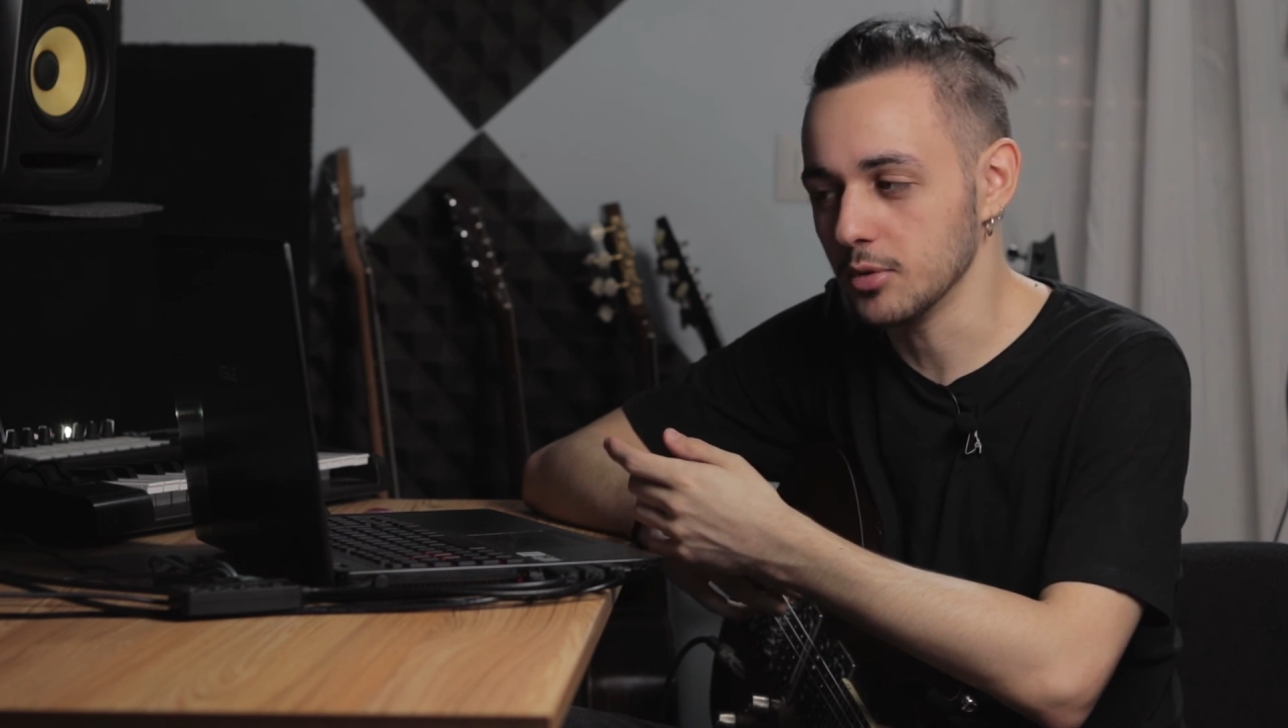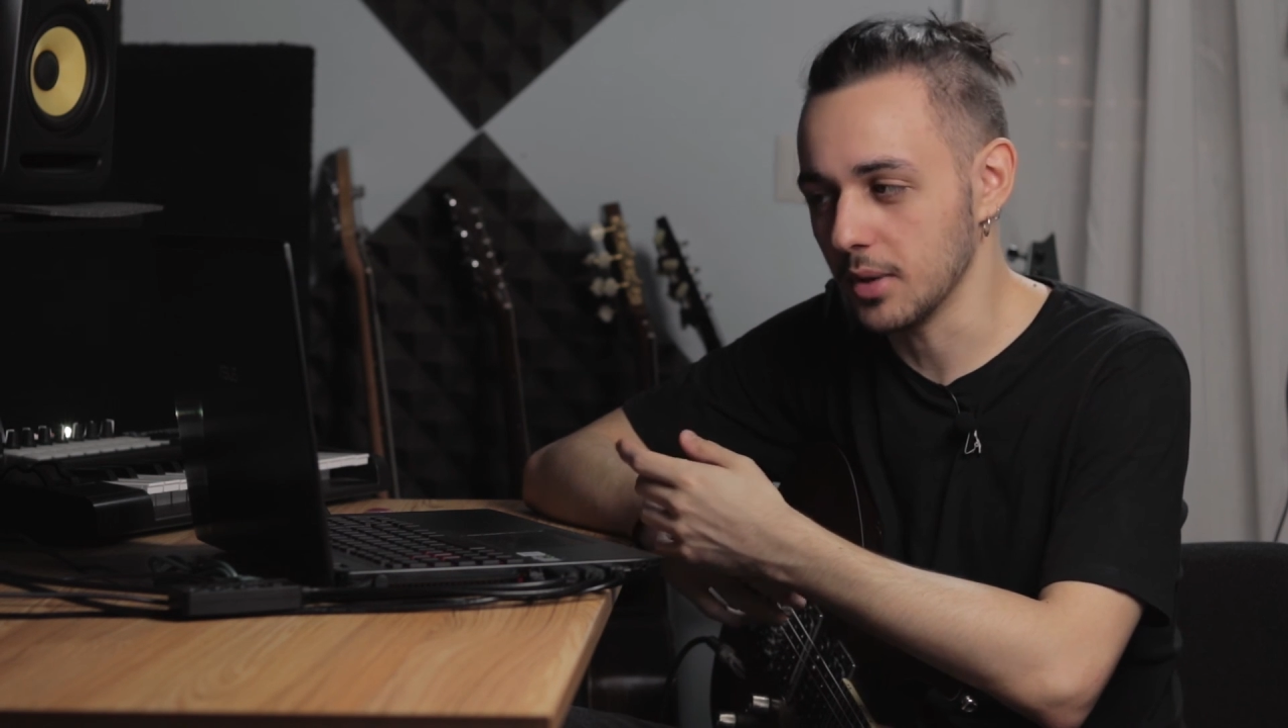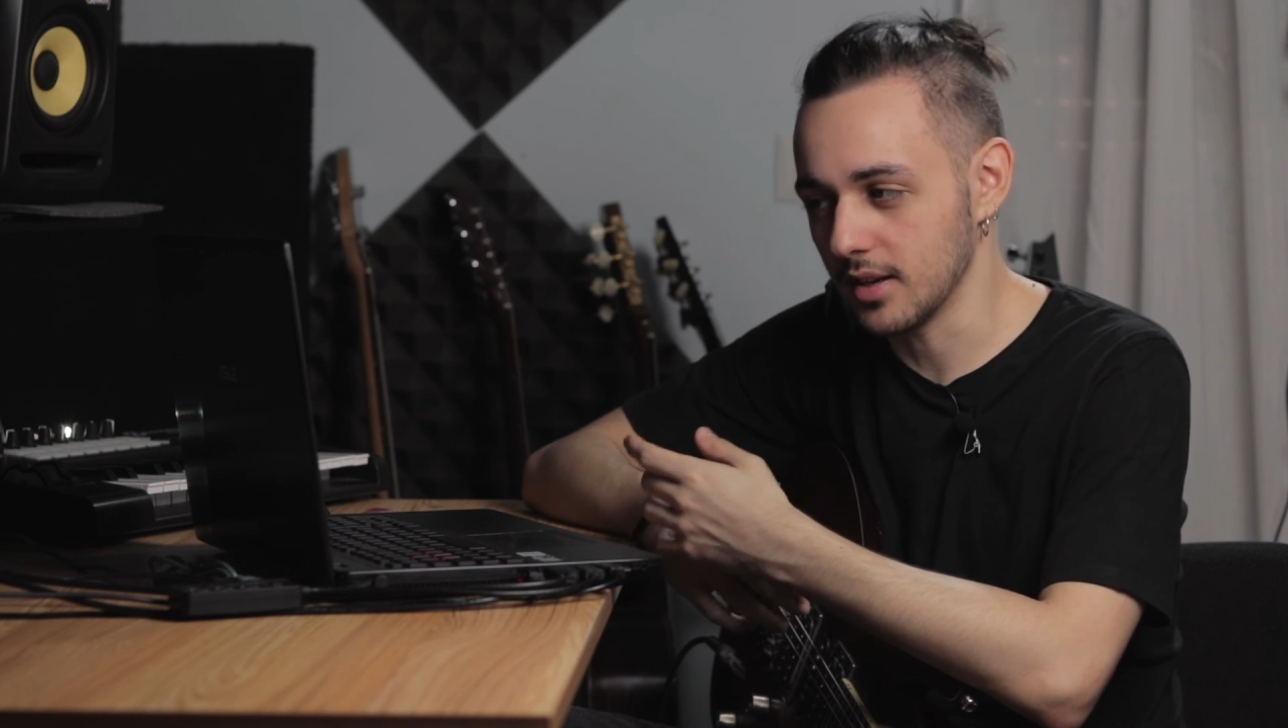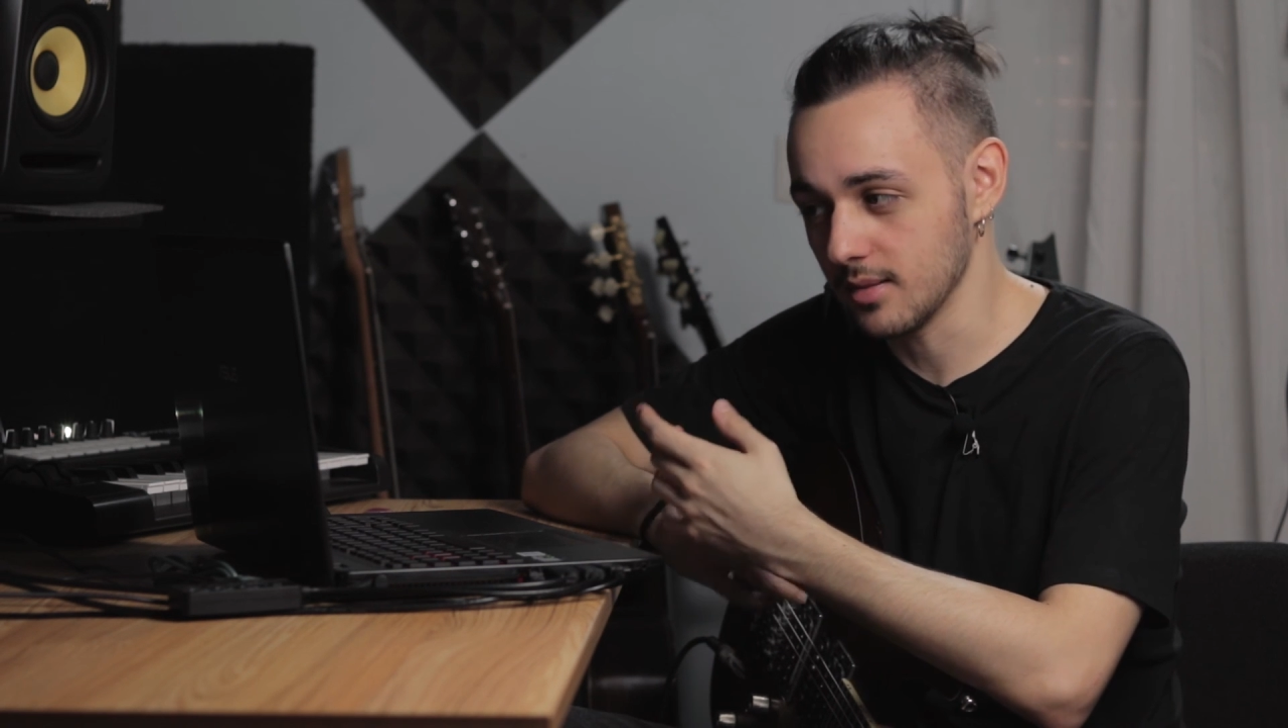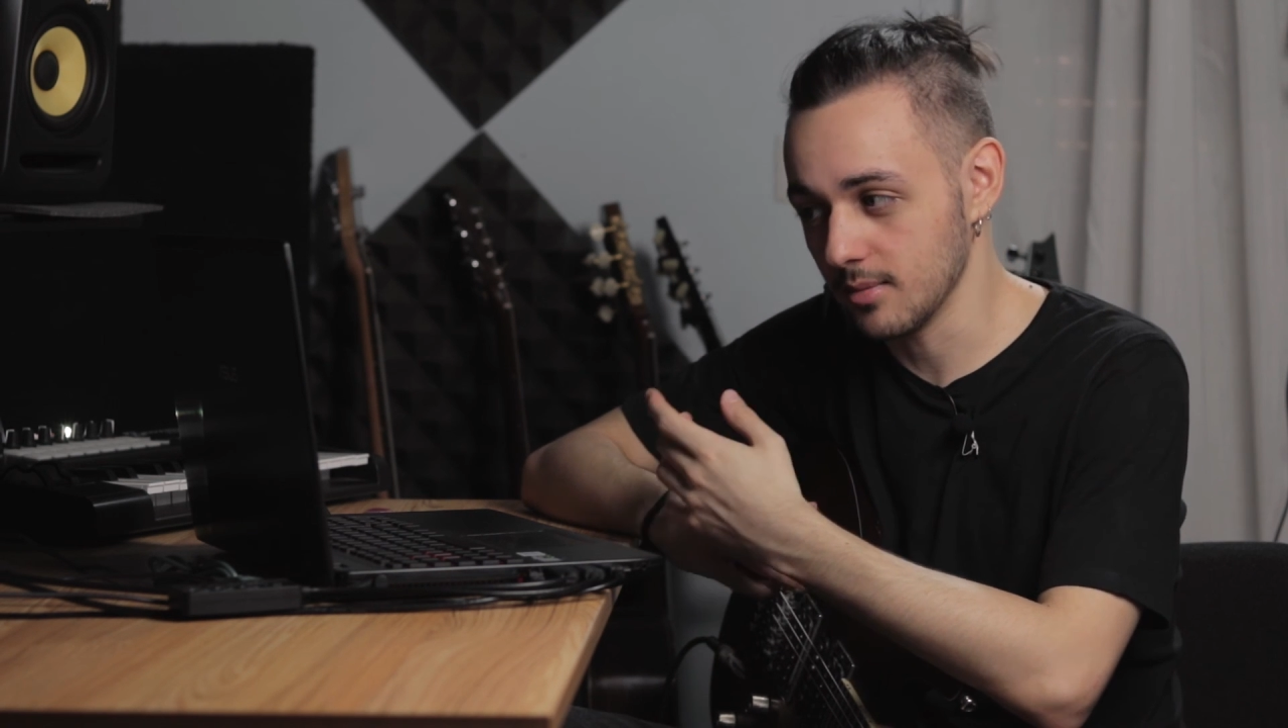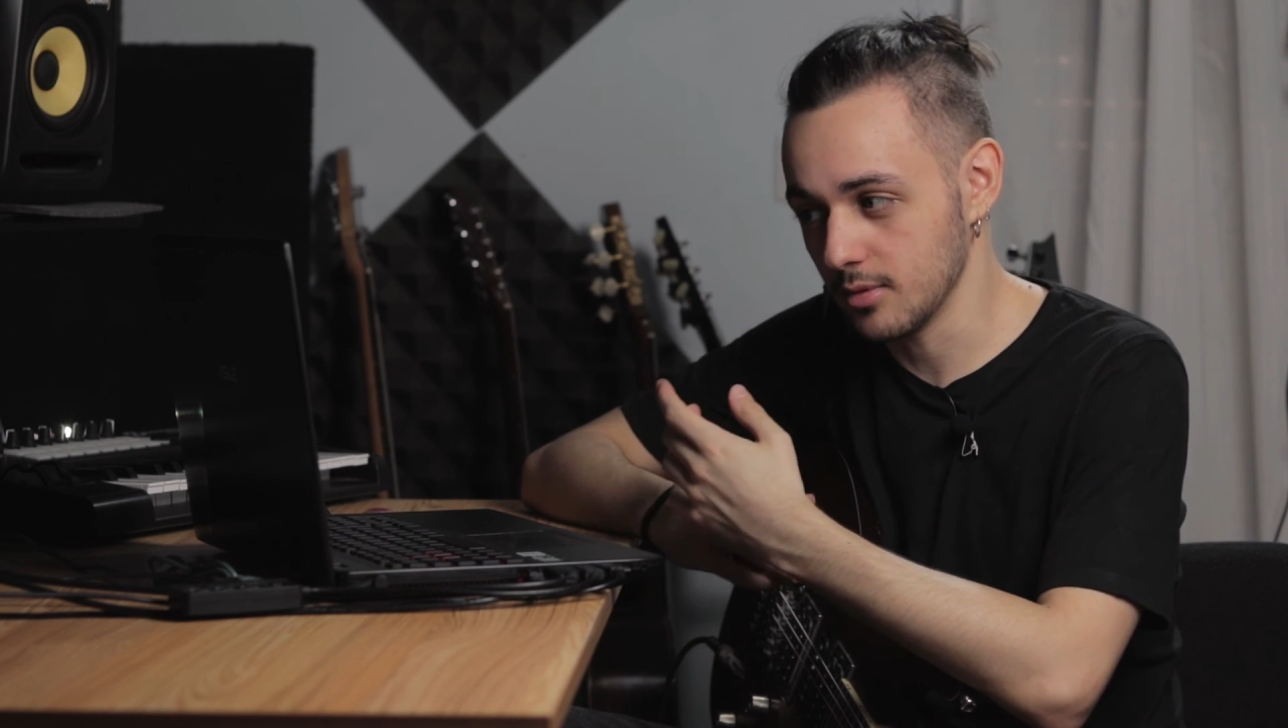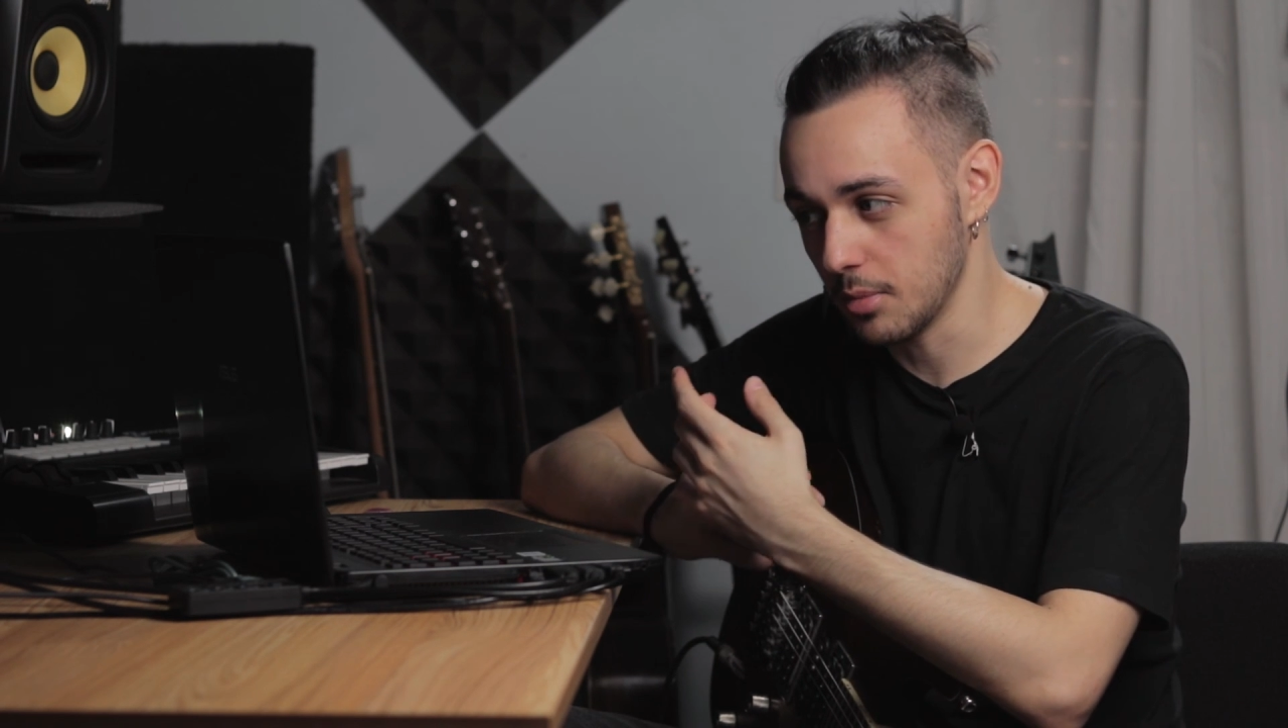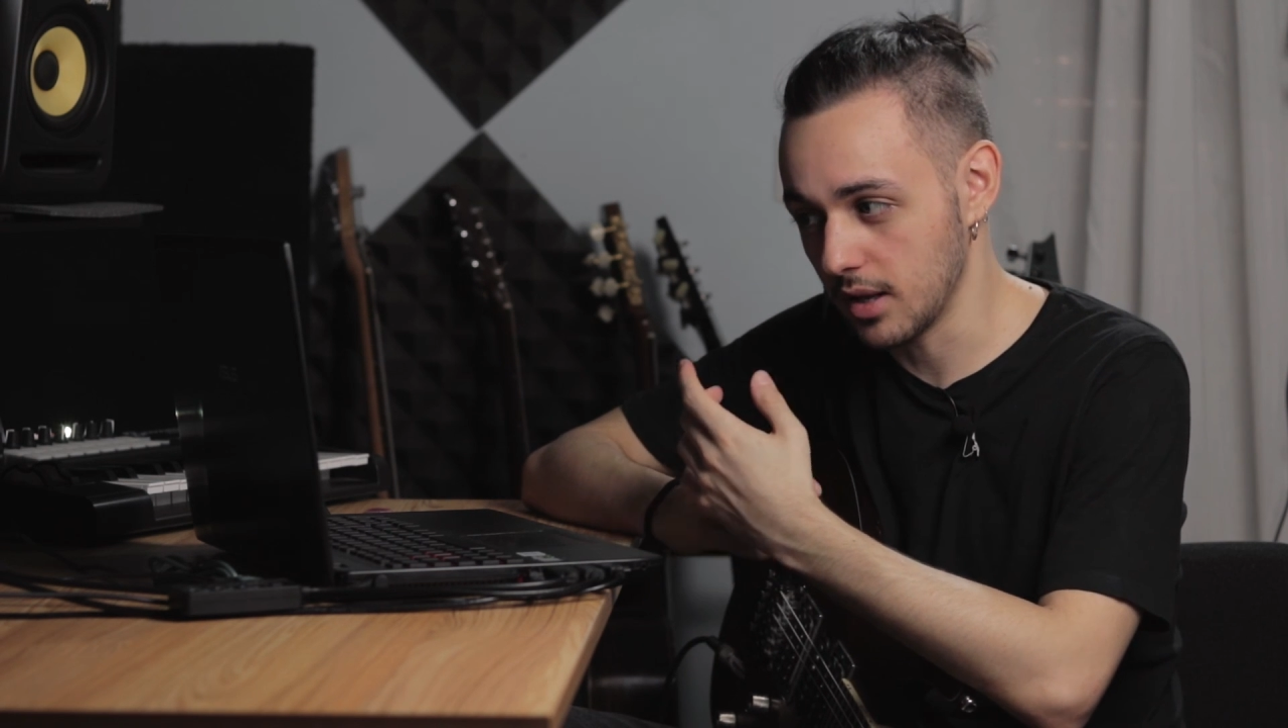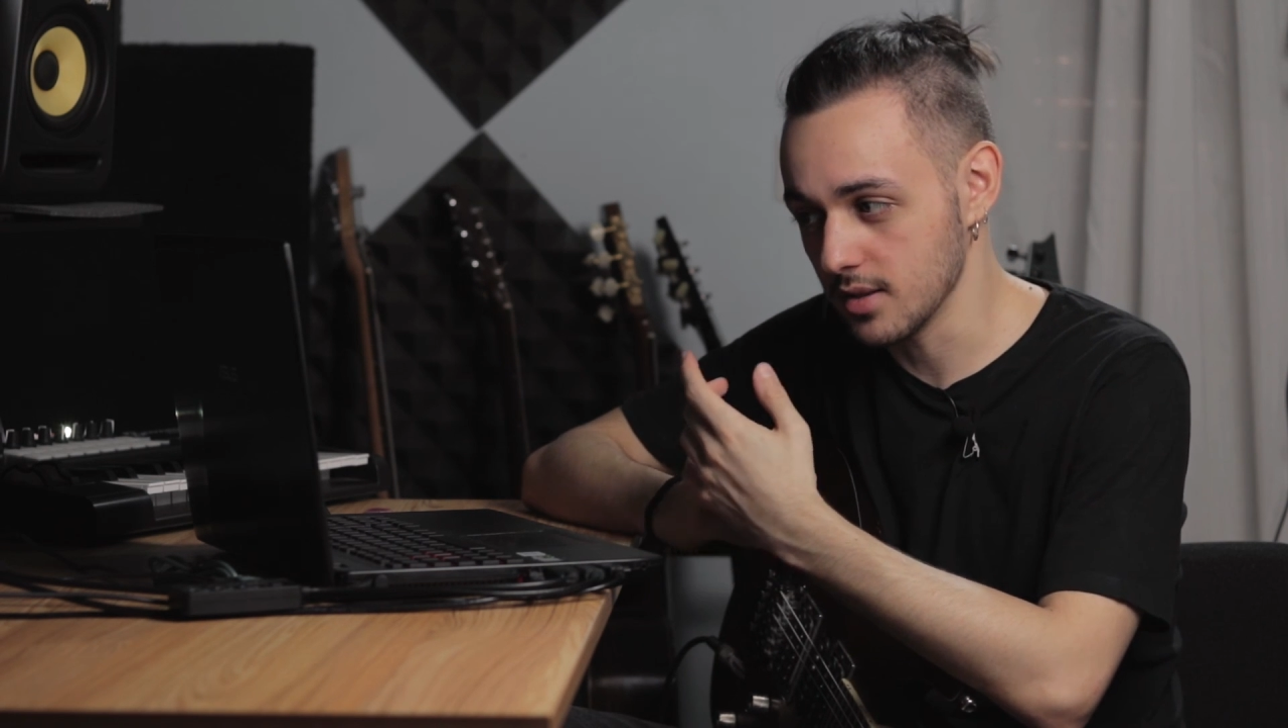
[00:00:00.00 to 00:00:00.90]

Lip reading: to make